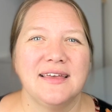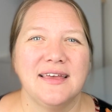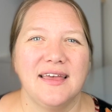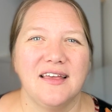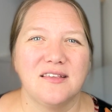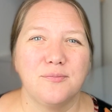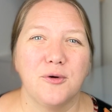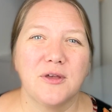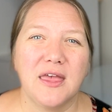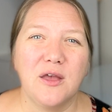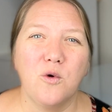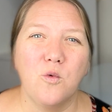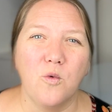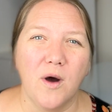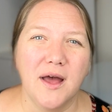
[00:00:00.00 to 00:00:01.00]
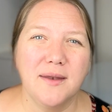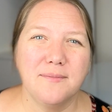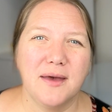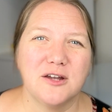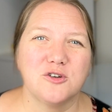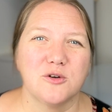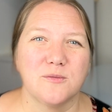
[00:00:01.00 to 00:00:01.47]
is booking
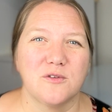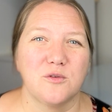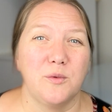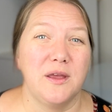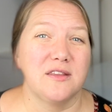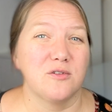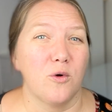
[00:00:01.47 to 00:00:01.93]
1-bedroom suites